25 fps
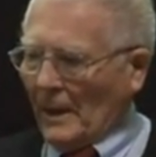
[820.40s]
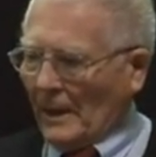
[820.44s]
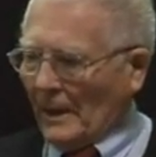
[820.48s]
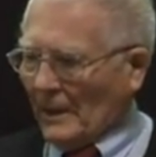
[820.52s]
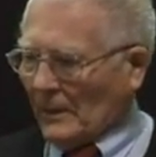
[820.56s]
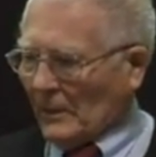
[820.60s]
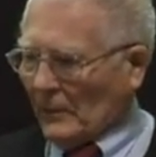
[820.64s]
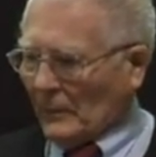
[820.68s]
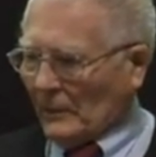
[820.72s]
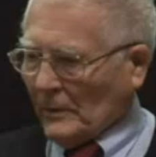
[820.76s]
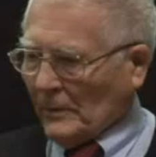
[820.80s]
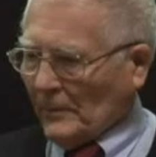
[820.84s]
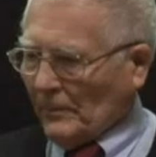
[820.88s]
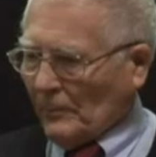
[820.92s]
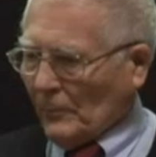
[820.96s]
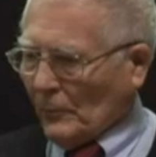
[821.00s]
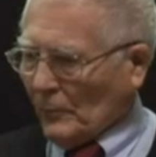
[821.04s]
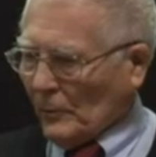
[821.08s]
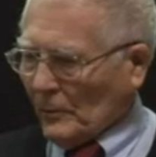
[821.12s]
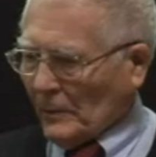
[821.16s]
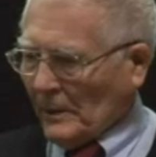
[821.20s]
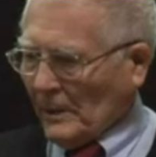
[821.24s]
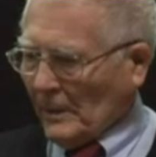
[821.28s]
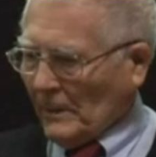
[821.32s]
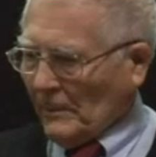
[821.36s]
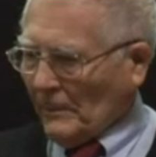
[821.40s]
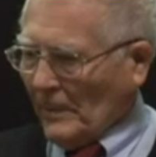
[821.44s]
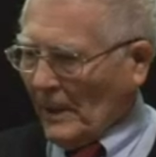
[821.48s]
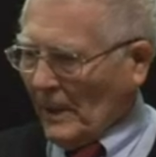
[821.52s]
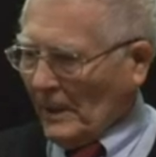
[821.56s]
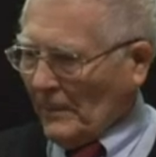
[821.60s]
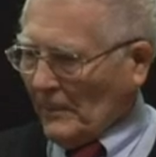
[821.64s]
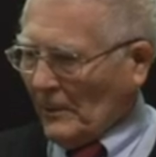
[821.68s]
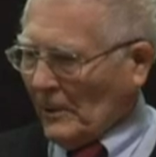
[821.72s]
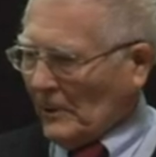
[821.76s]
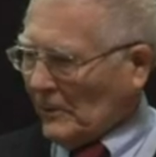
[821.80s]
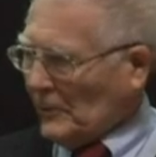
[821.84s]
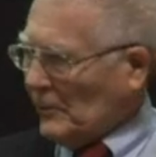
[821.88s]
ate was brought in
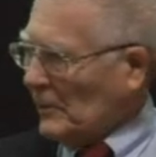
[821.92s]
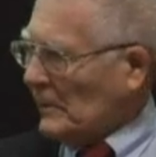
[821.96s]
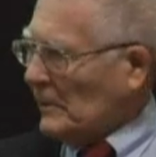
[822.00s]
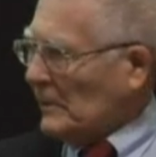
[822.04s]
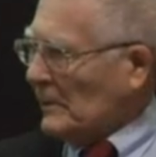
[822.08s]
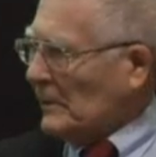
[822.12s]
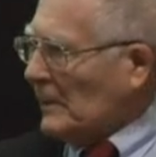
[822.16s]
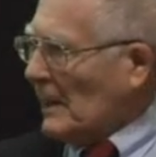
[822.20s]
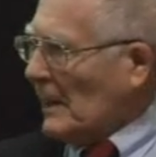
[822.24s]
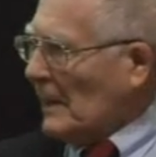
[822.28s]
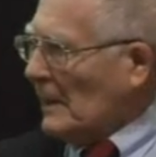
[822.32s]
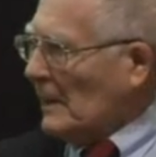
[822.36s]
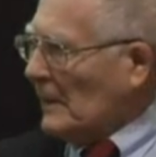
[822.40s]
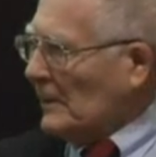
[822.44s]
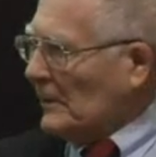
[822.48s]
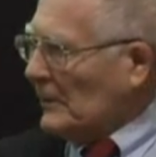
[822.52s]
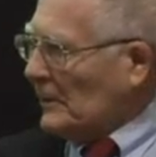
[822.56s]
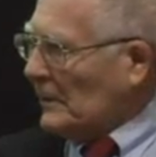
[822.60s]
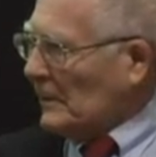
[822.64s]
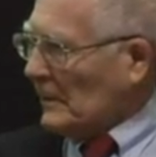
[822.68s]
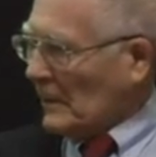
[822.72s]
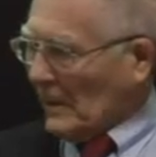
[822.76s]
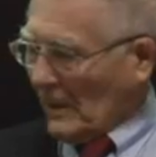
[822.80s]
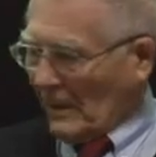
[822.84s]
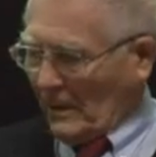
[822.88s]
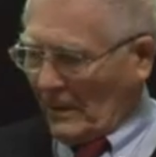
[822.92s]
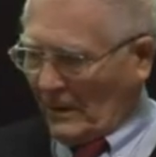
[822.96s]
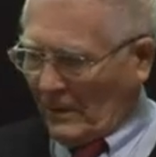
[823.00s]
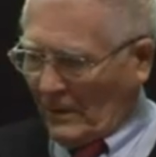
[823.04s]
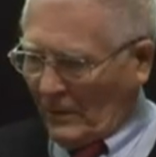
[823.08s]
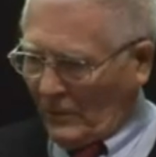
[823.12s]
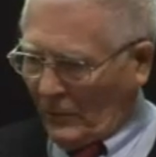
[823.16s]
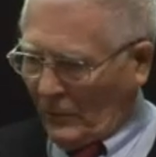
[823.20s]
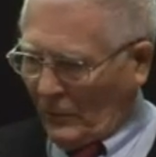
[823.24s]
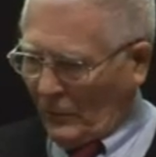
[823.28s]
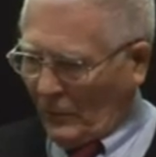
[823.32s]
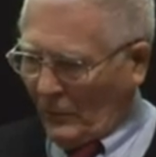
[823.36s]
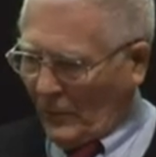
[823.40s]
by merchant sailors
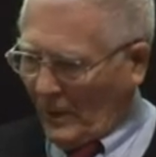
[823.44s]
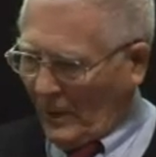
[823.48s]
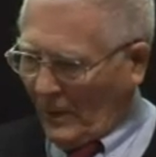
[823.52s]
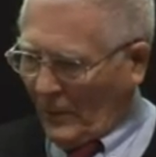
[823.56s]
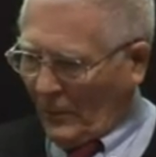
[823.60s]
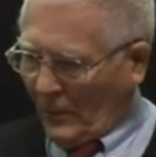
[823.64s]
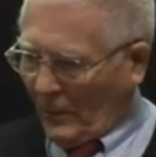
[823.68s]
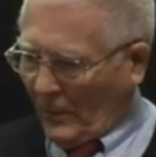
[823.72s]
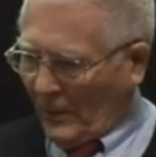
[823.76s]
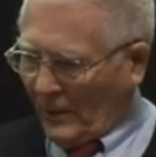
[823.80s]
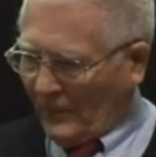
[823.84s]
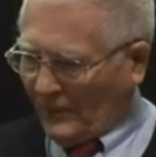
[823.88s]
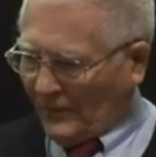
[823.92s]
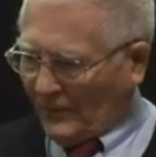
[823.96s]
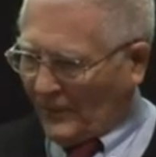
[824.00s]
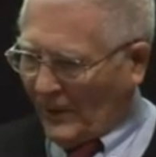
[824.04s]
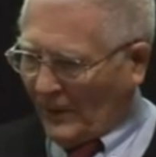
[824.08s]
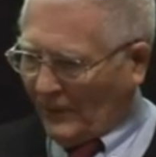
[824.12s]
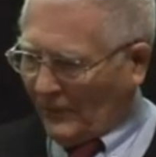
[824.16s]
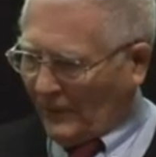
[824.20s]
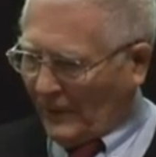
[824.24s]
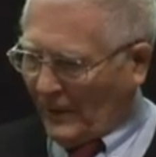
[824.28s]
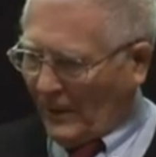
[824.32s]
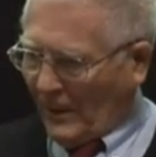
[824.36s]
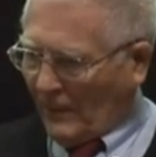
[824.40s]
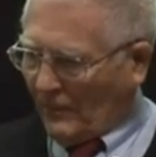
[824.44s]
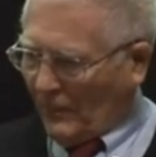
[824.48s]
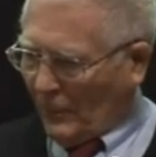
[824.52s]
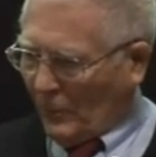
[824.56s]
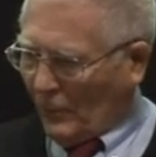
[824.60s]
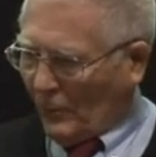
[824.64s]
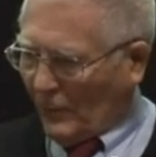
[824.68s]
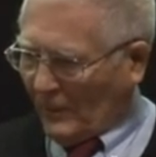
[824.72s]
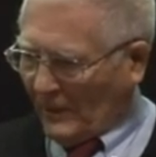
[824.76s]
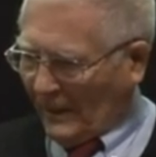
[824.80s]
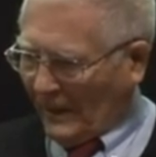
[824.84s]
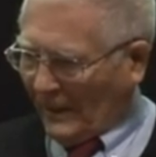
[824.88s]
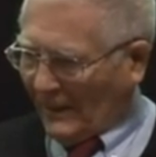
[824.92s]
who were suffering
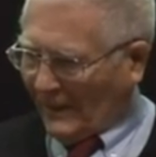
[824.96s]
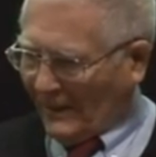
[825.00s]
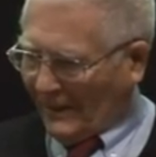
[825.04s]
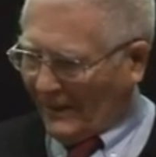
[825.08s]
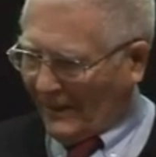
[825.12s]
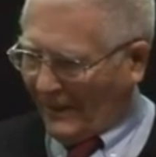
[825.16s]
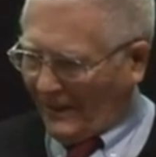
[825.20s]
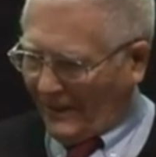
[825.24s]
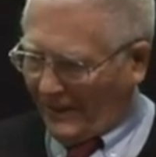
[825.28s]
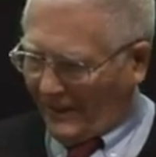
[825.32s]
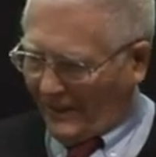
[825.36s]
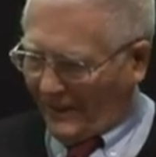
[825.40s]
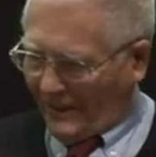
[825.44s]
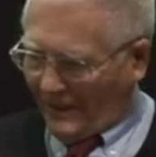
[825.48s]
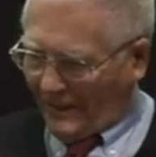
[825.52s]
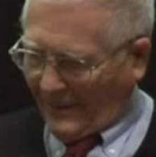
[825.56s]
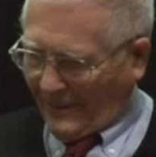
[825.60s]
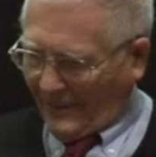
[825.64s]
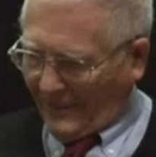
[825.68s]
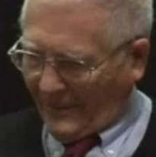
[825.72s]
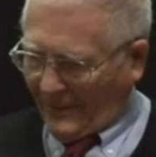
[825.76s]
appalling